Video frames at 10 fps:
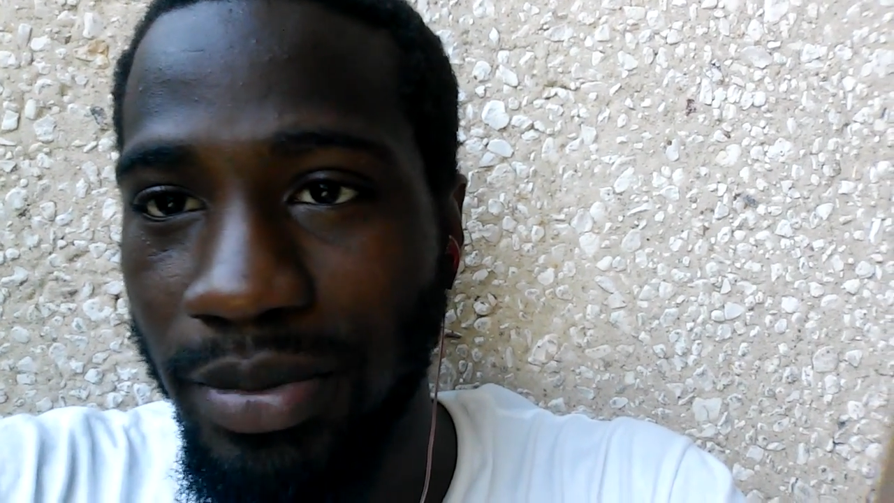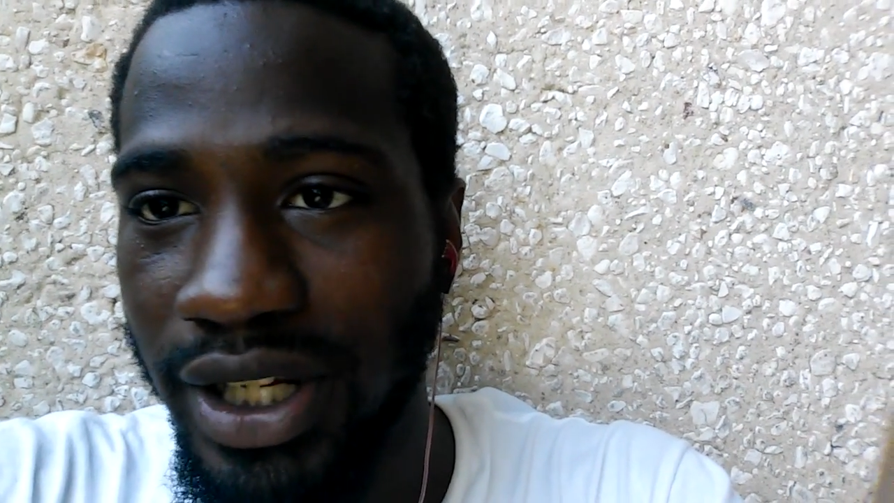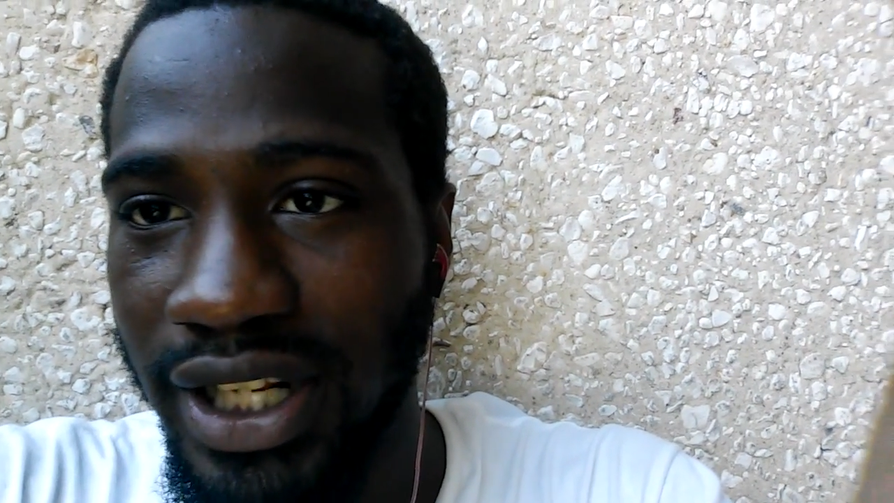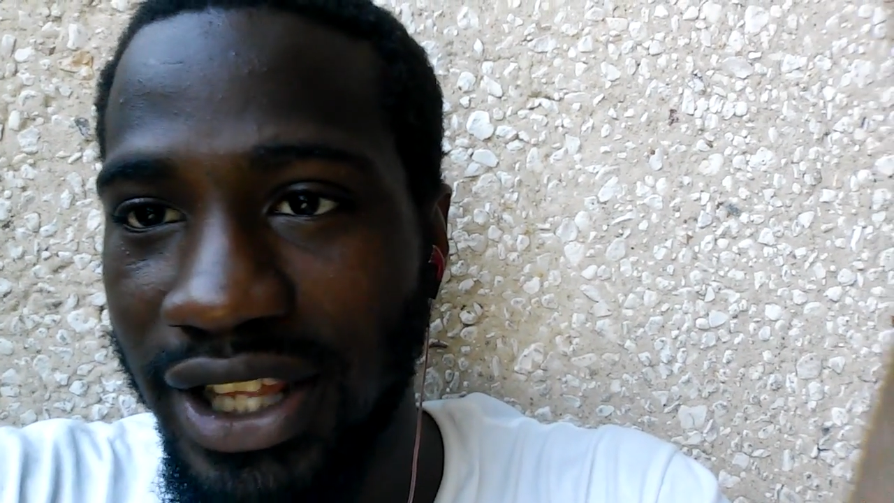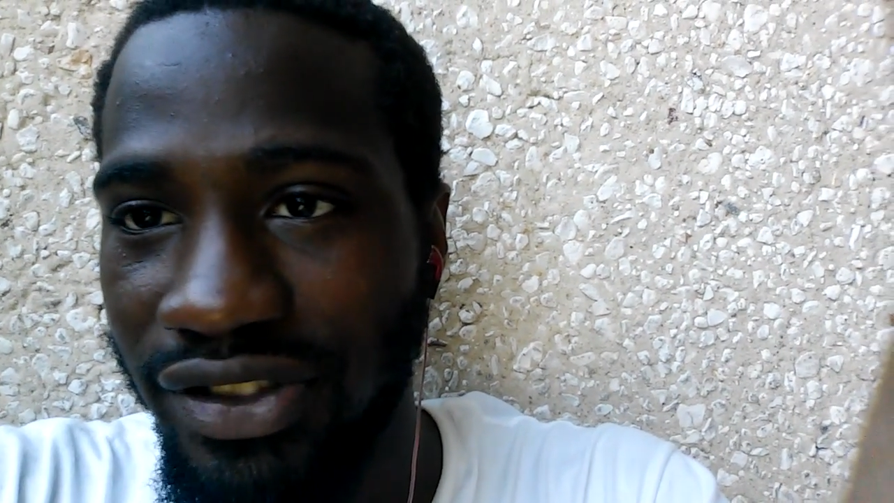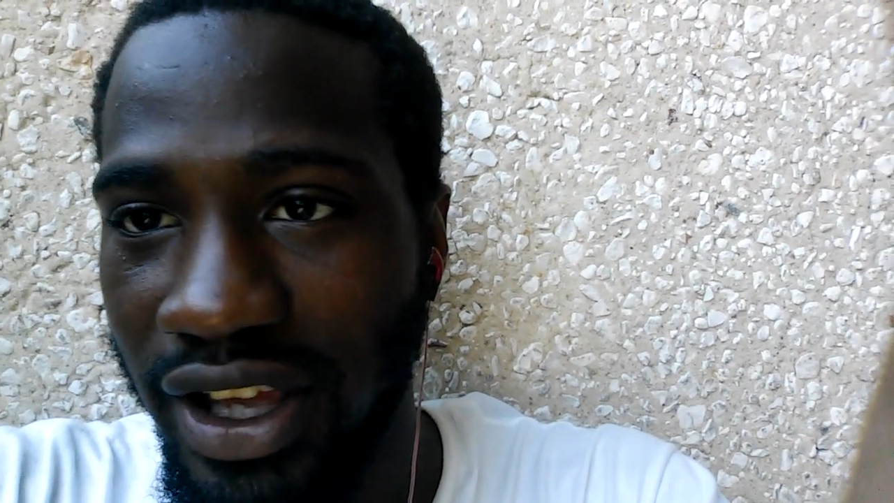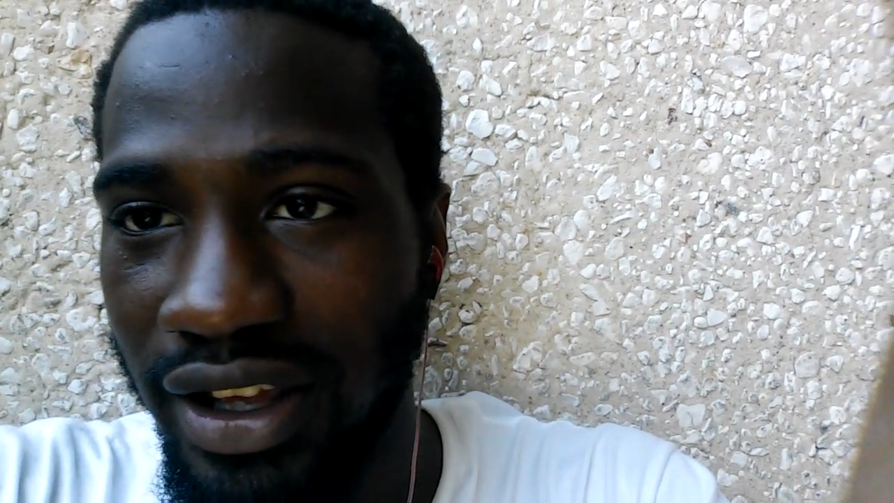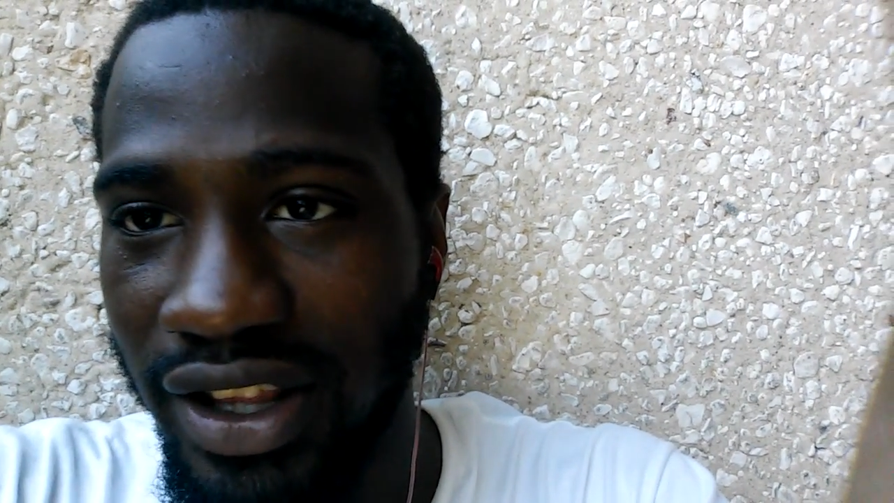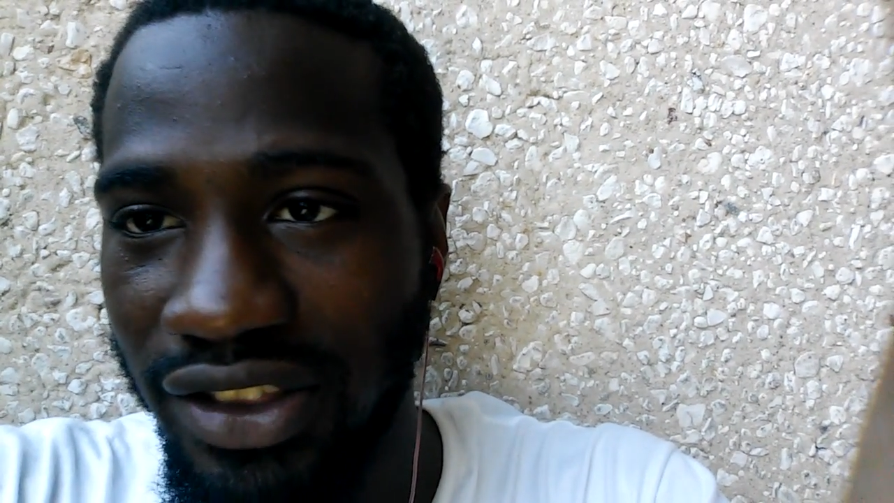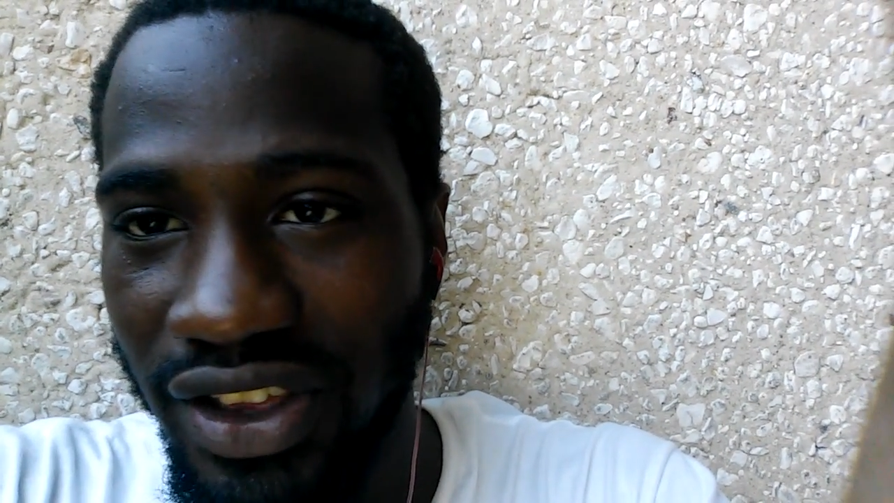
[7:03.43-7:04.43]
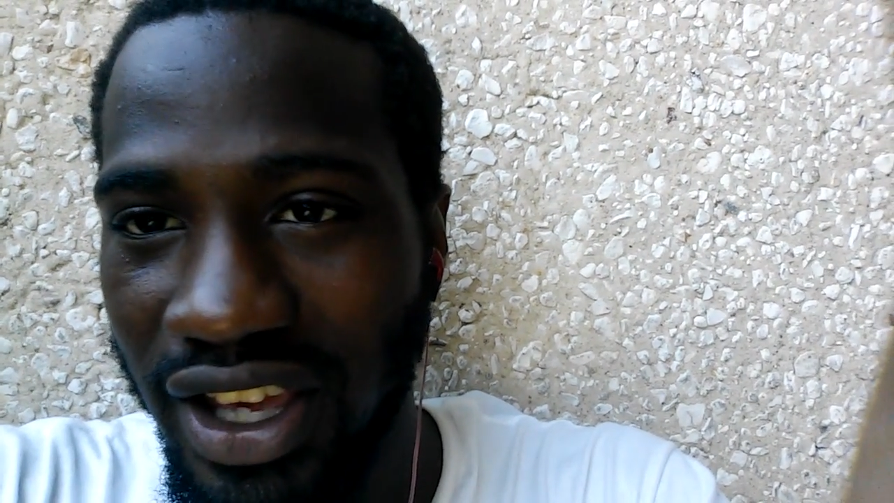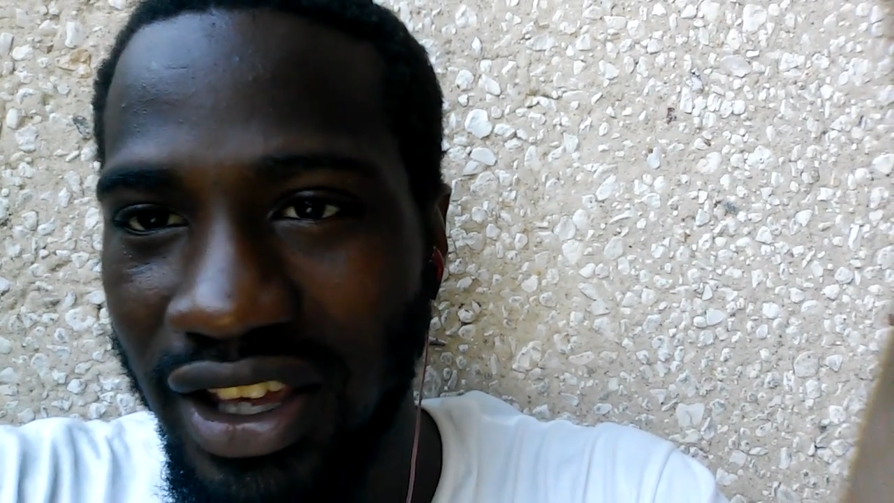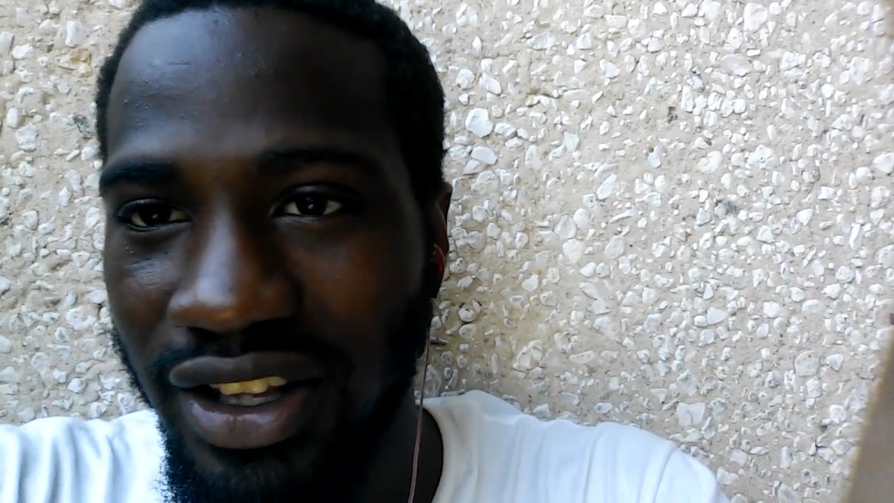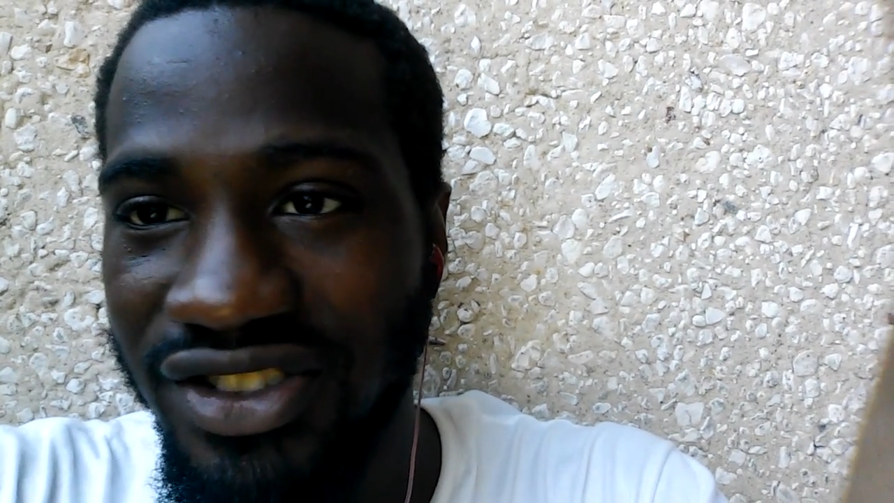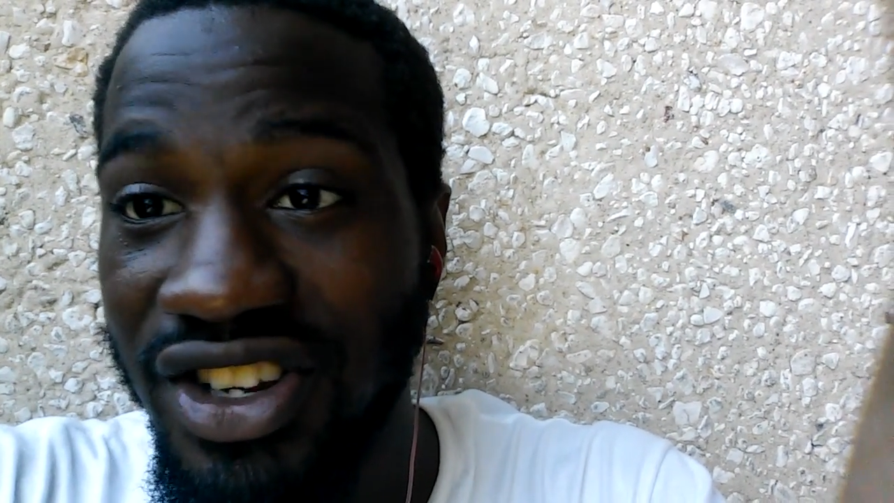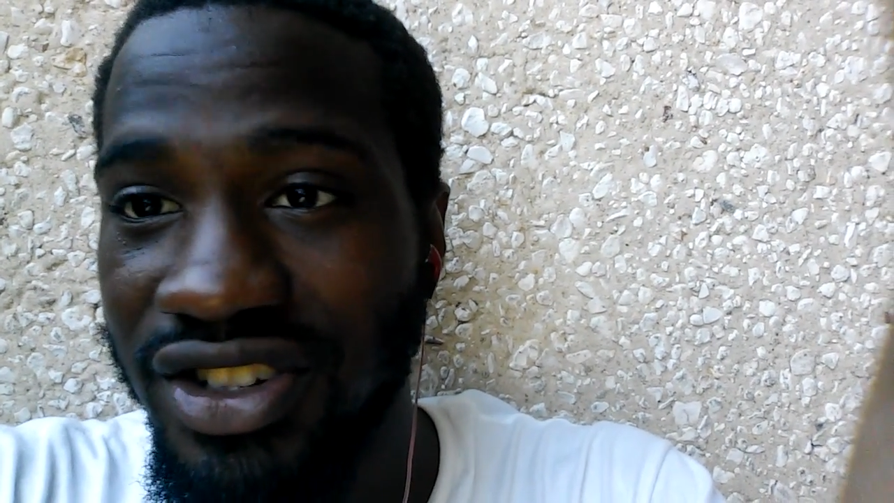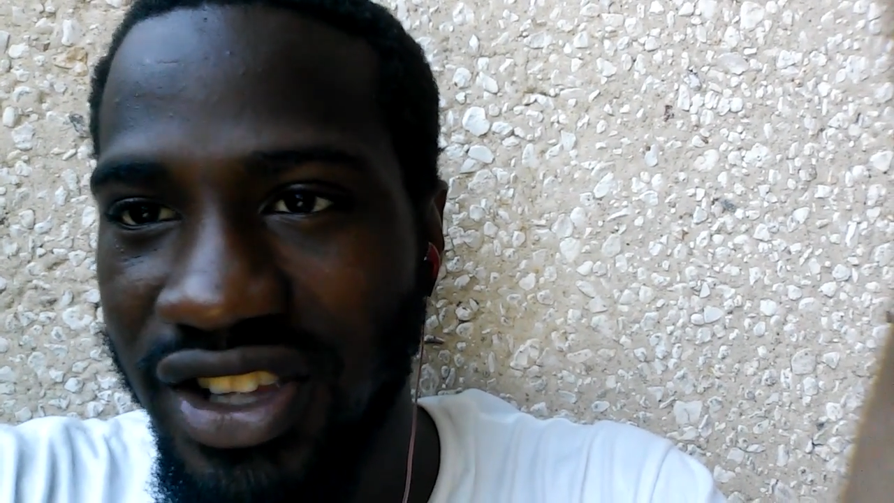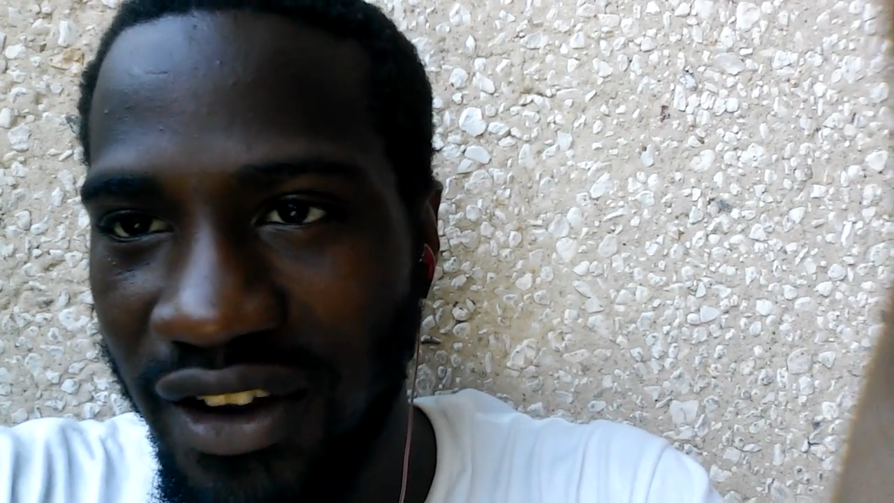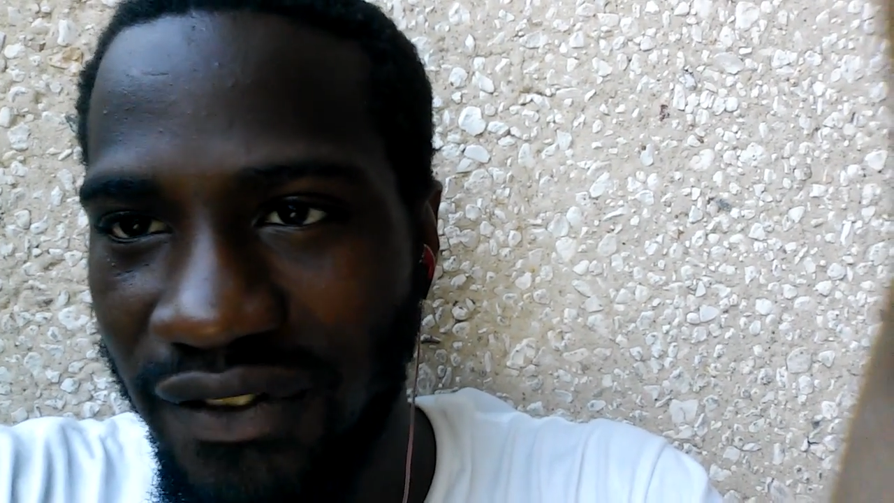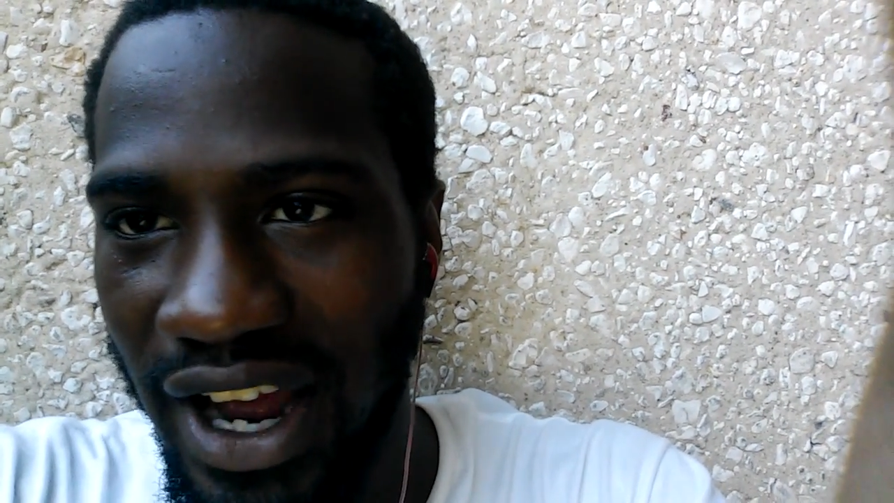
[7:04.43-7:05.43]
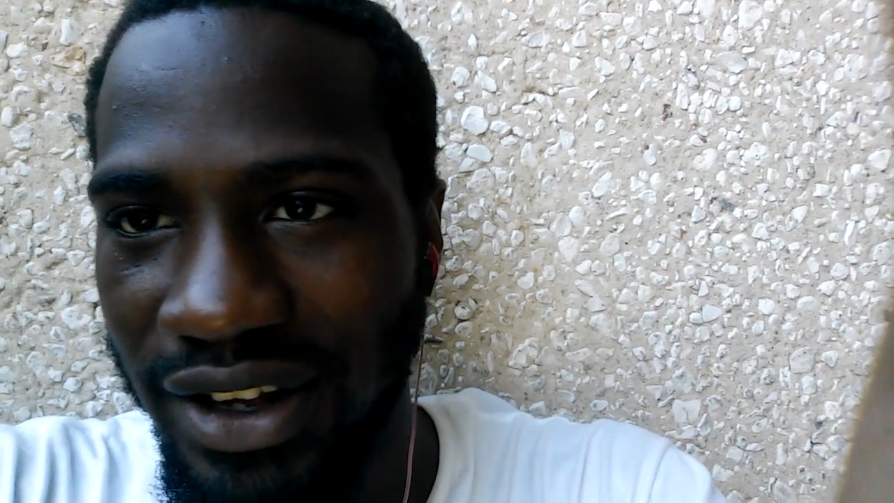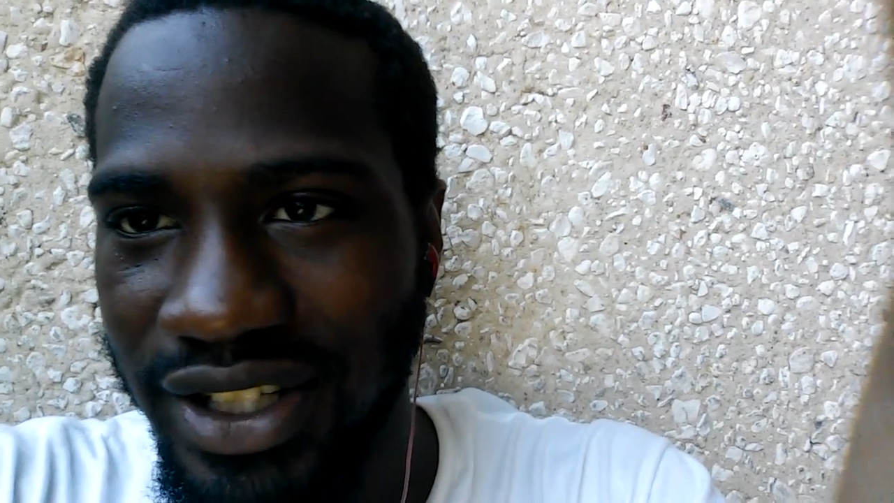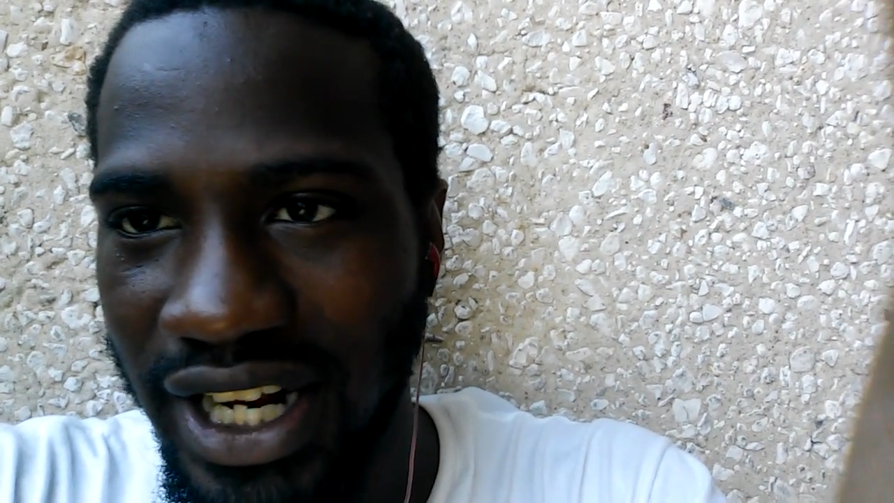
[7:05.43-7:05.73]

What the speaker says: but they thinking since they found